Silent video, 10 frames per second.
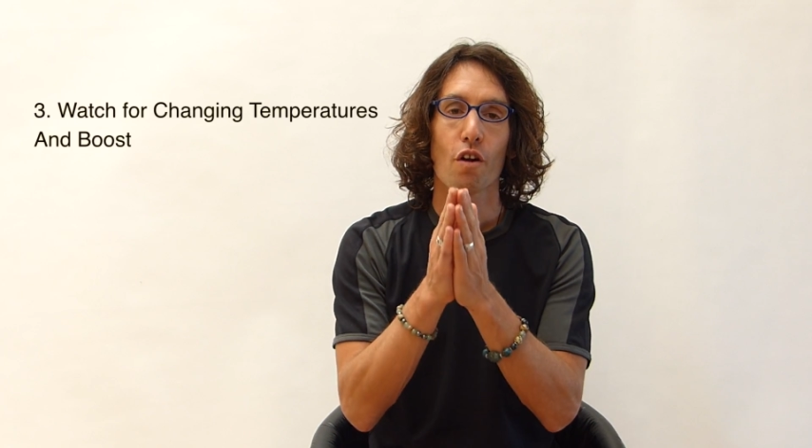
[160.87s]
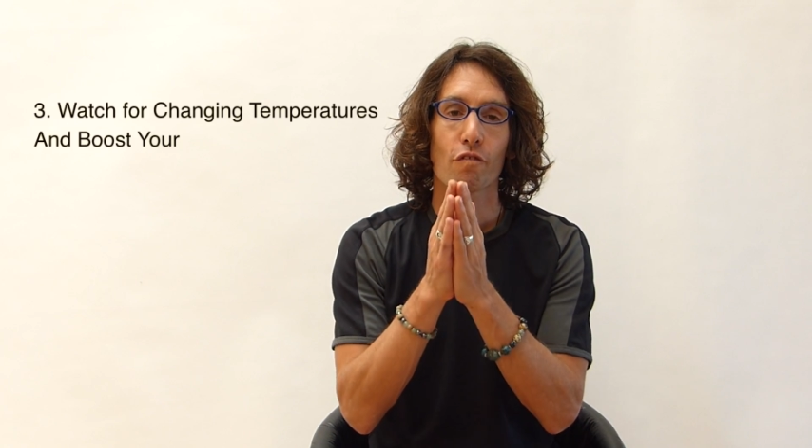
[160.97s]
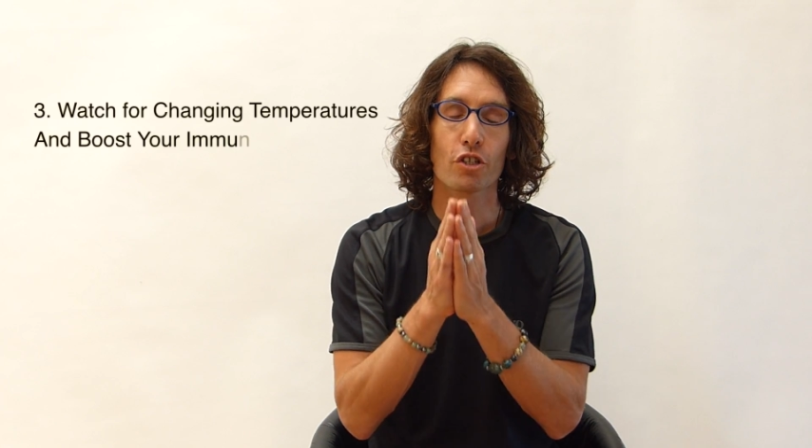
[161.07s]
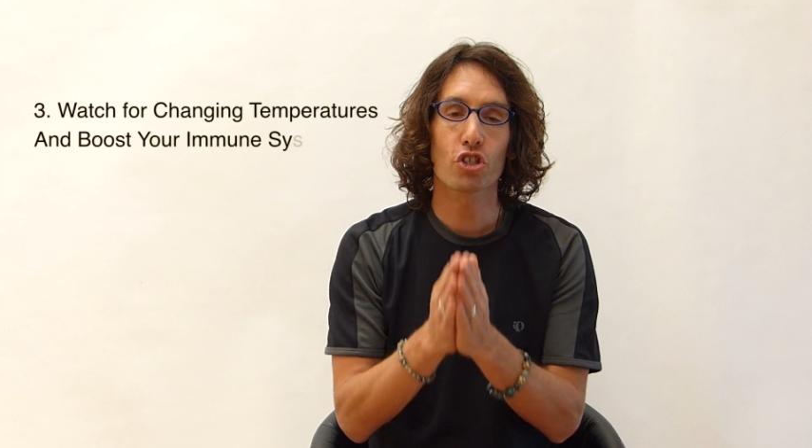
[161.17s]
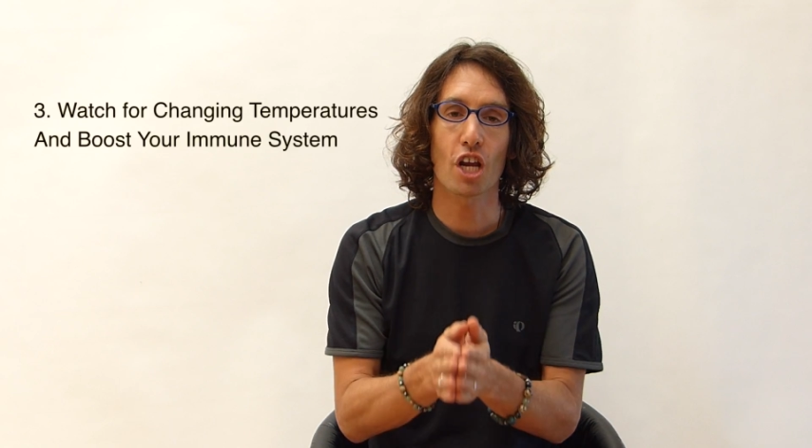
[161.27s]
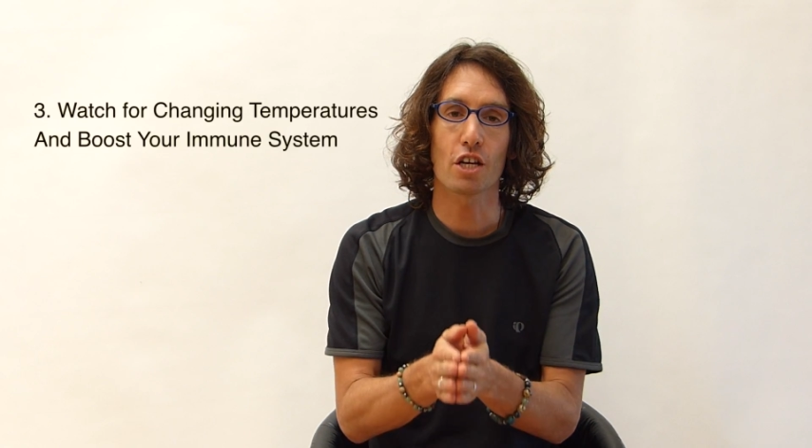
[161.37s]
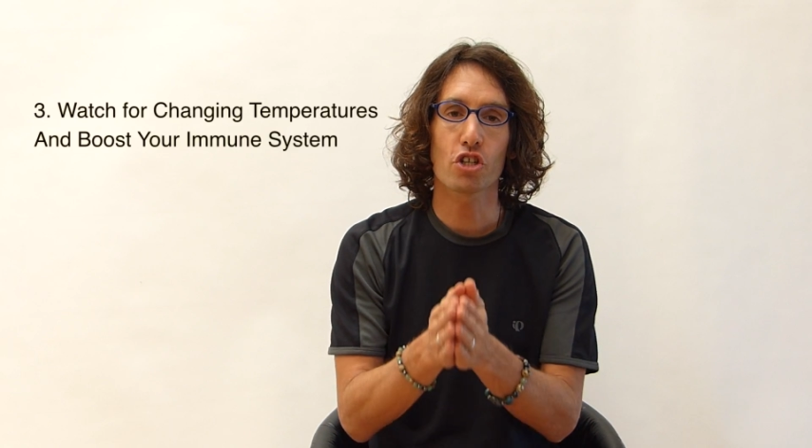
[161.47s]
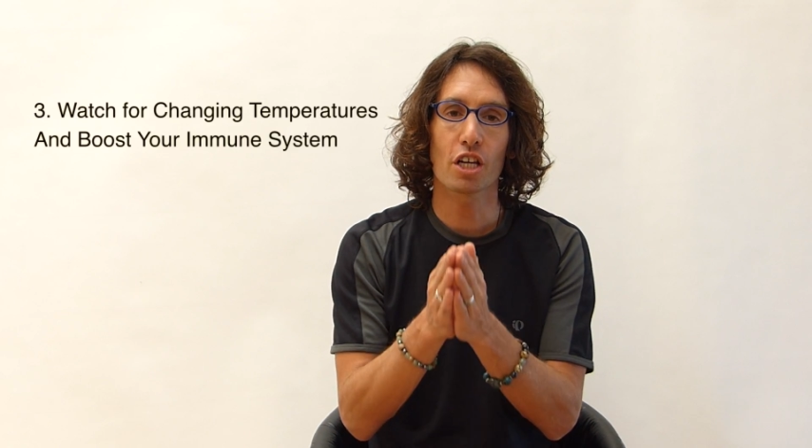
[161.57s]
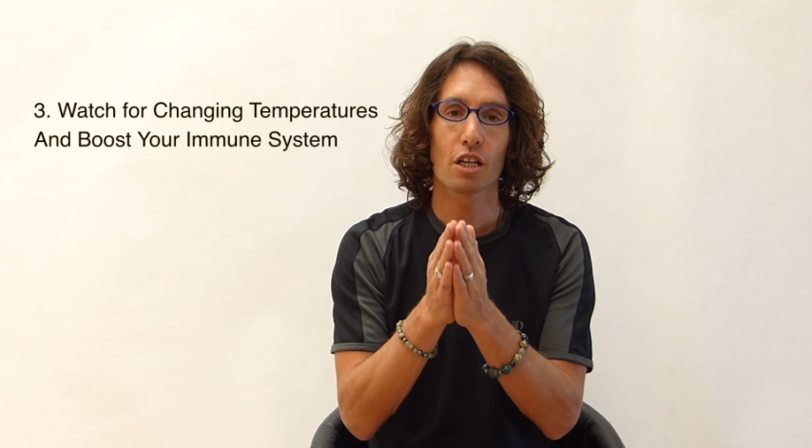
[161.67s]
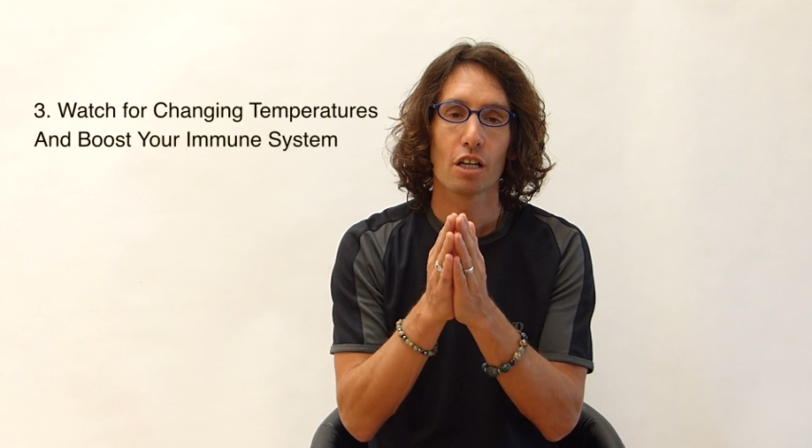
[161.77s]
for
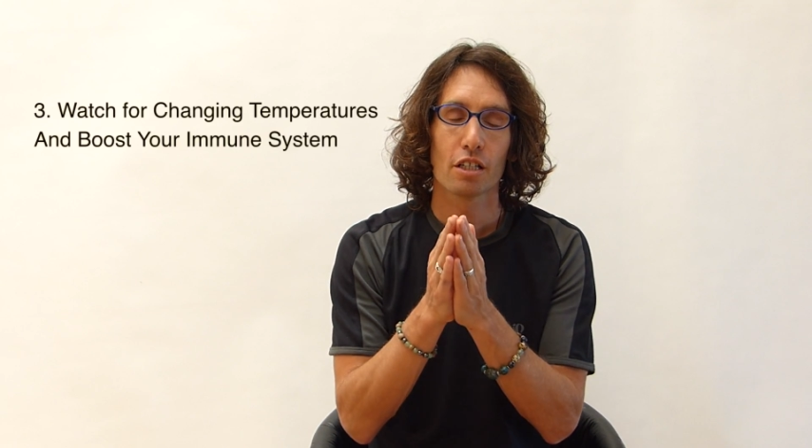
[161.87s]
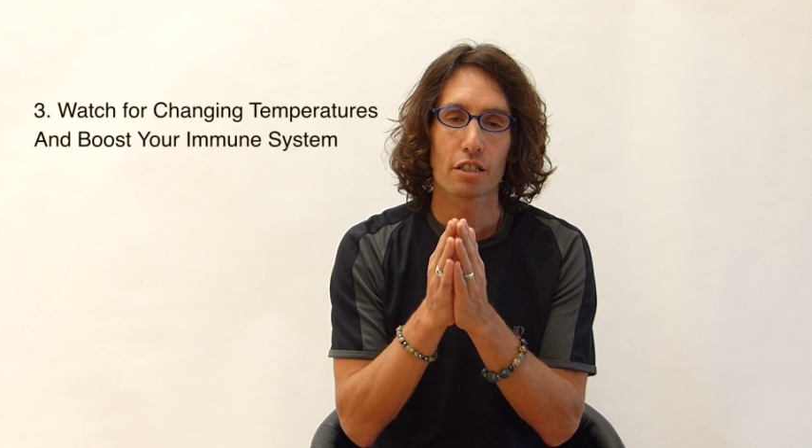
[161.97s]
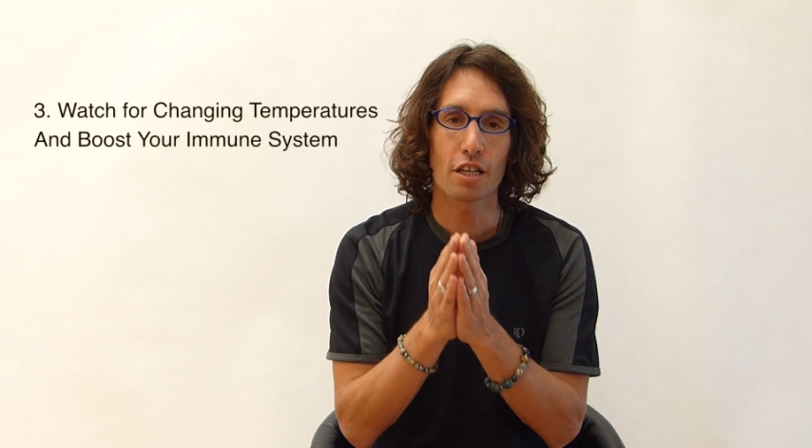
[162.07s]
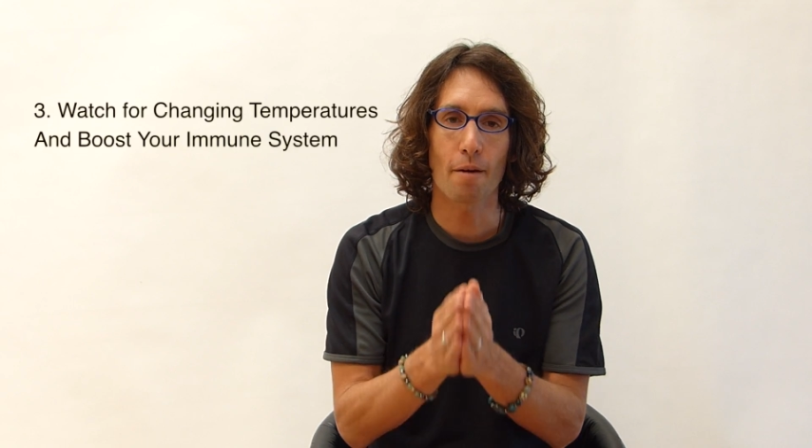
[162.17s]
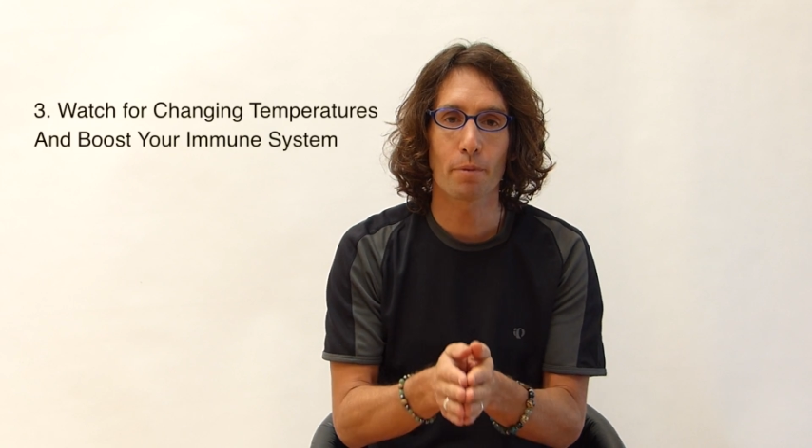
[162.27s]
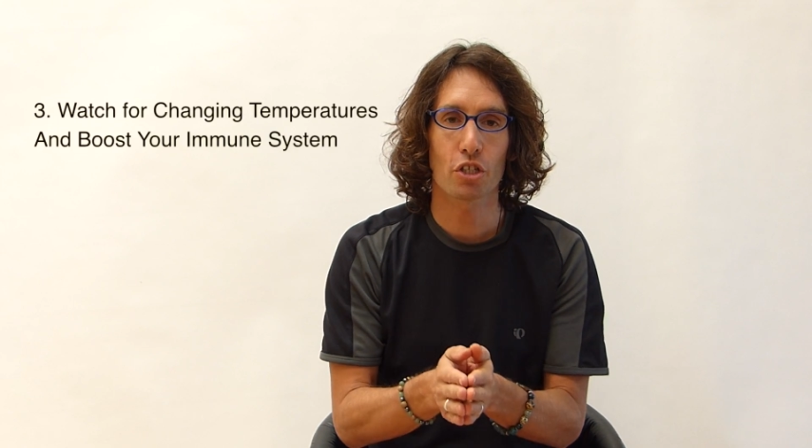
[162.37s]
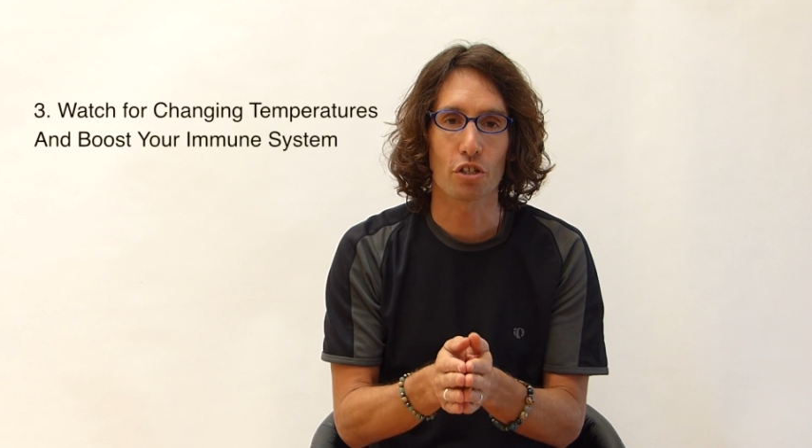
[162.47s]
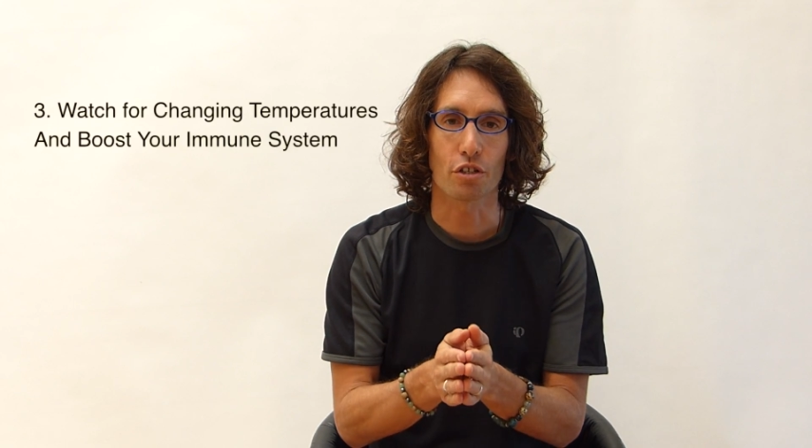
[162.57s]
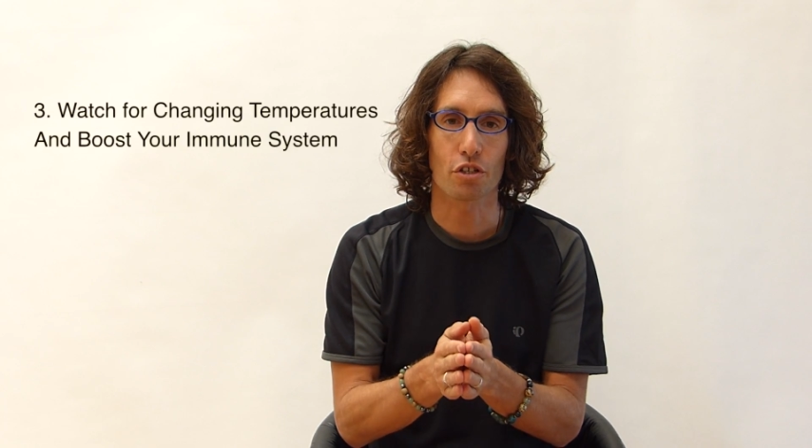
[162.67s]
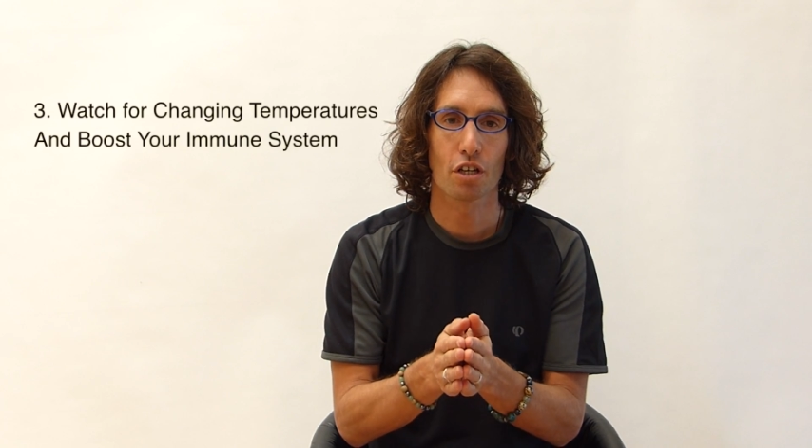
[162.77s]
changing
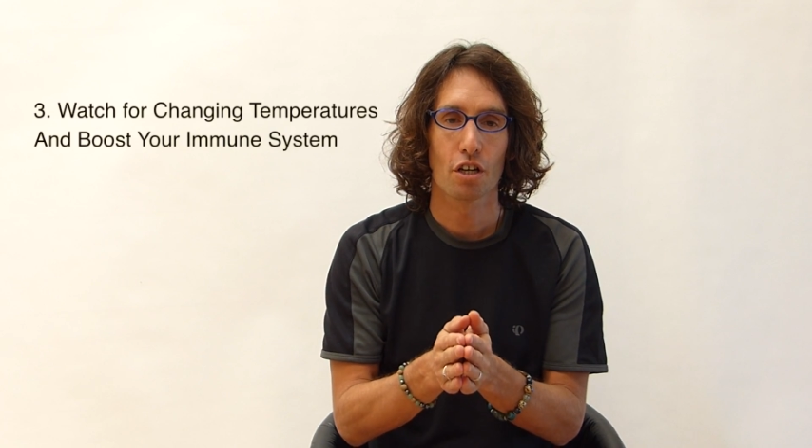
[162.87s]
temperatures.